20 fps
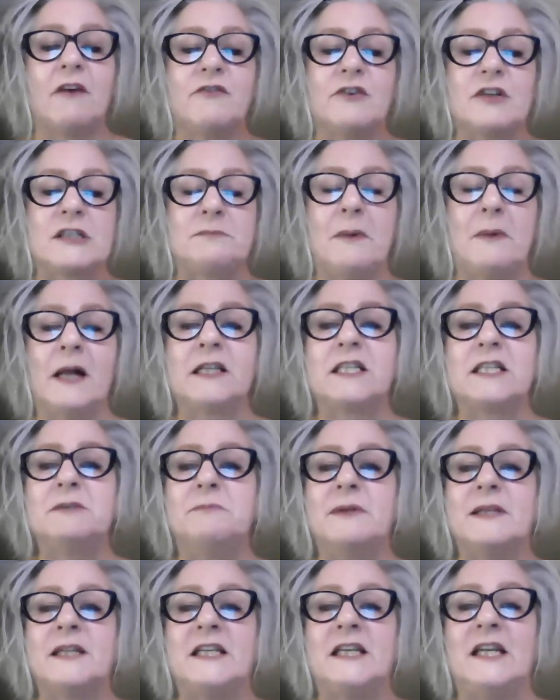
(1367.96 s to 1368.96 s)
of
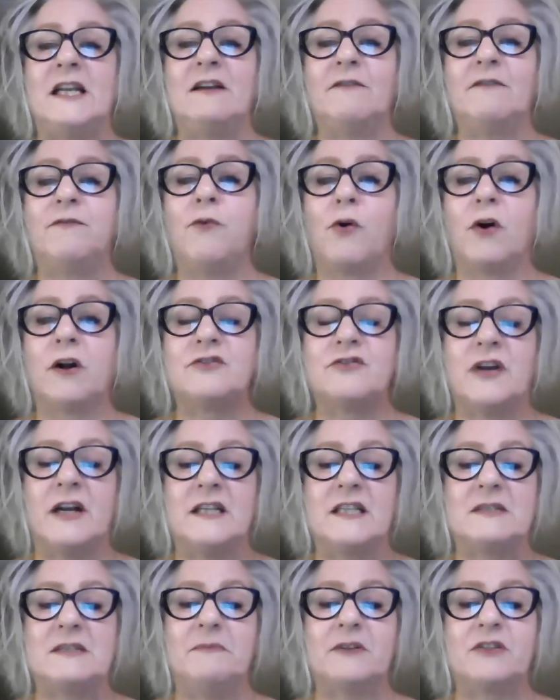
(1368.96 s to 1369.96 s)
responsibility for
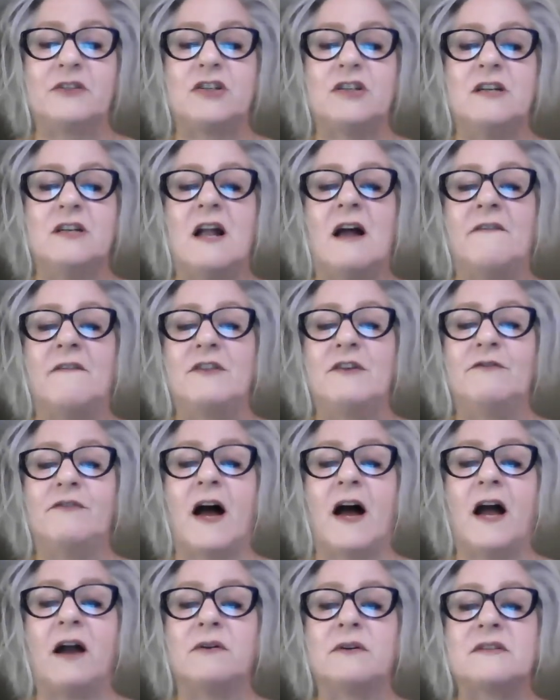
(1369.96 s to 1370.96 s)
transmission of the
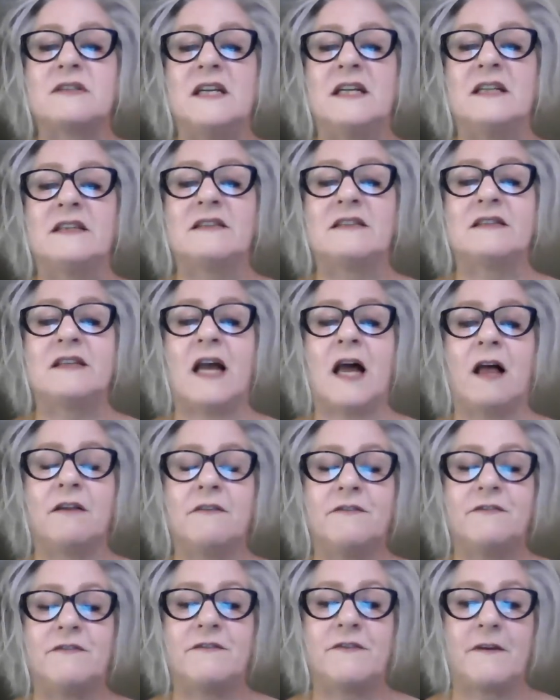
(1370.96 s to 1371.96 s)
virus
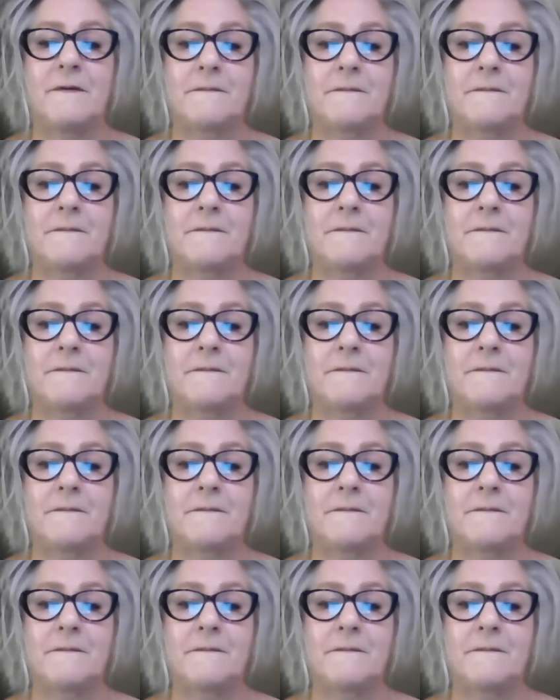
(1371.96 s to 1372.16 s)
itself.